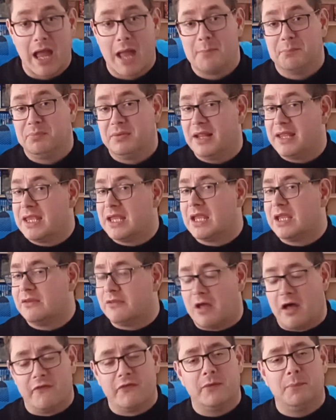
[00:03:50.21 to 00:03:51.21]
I'm playing it
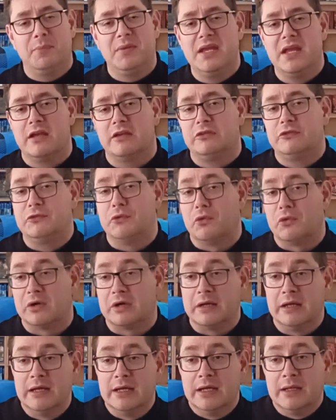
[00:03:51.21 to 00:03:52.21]
on the
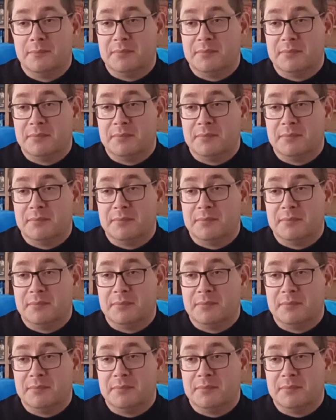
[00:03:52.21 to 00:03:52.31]
PS4,